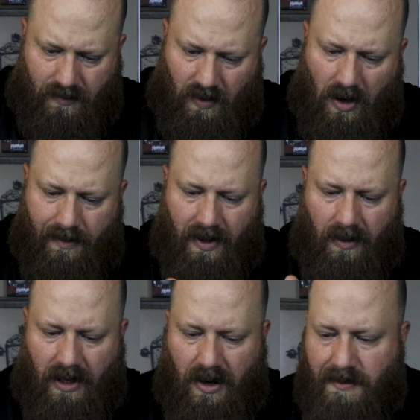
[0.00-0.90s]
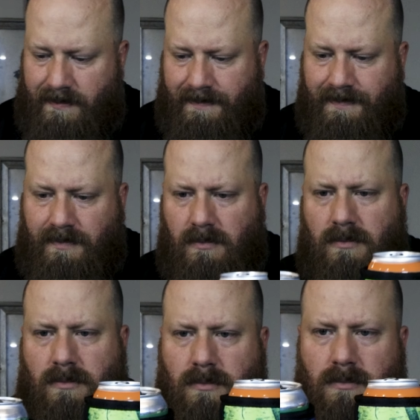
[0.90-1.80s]
Oh, there we go.
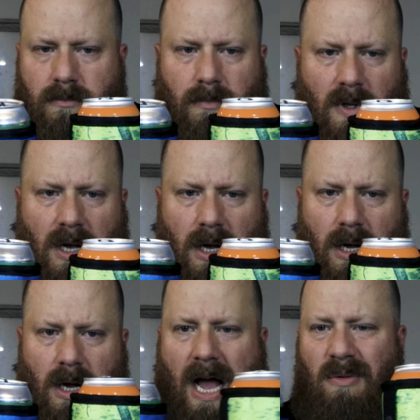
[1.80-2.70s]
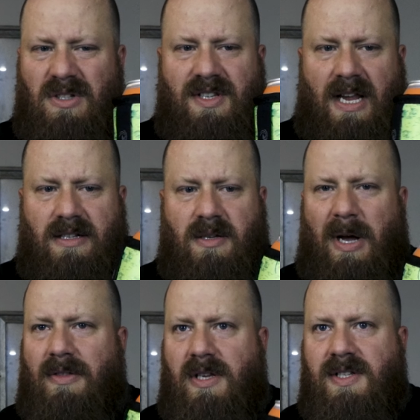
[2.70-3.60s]
Uh, I would say it's
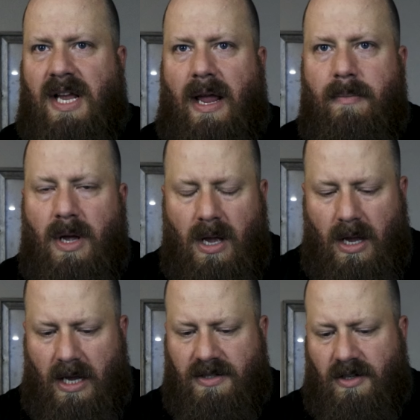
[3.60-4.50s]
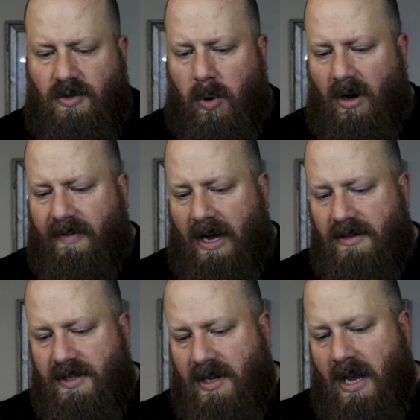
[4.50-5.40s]
about the same as the 12
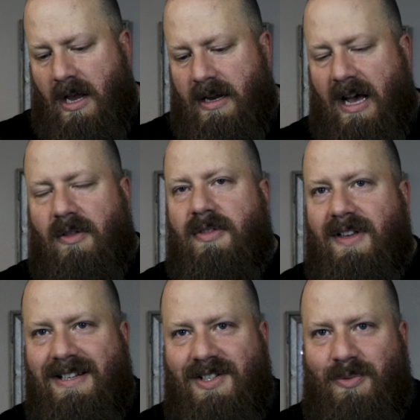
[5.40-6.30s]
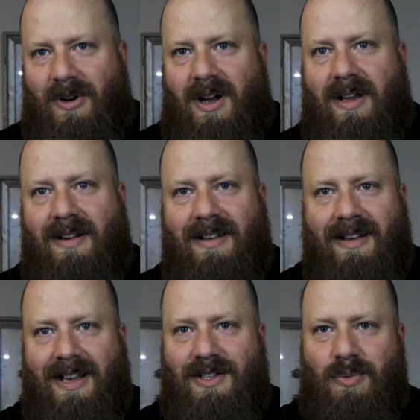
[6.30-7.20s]
ounce. Now, this one
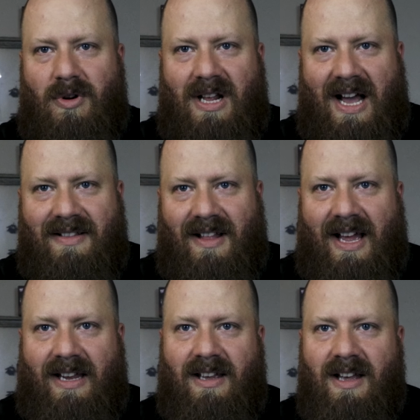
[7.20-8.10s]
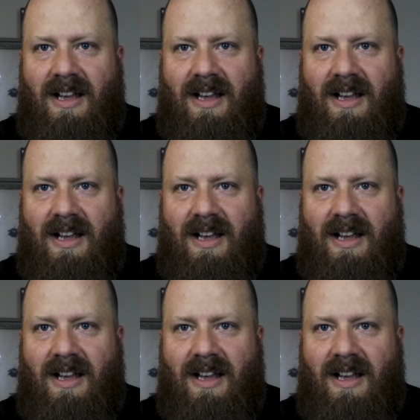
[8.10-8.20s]
is what I like.